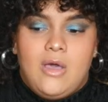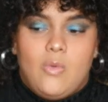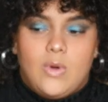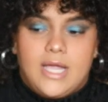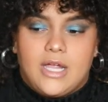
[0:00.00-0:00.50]

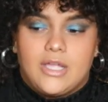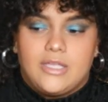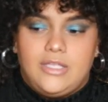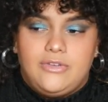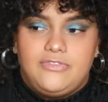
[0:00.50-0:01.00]
Where
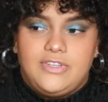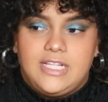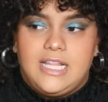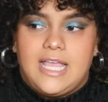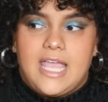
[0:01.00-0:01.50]
you feel
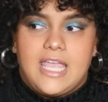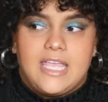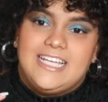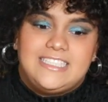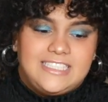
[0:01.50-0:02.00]
like
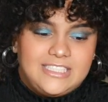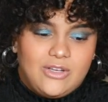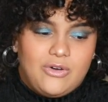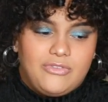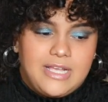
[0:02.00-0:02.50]
it's
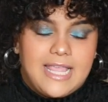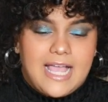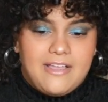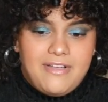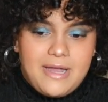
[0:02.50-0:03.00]
so like
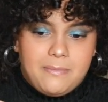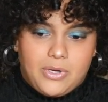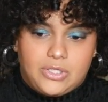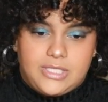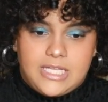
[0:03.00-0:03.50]
I've had
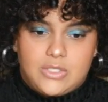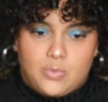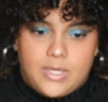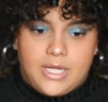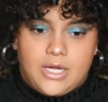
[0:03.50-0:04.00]
birthdays
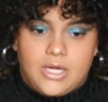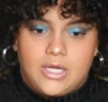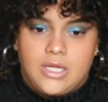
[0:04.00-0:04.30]
where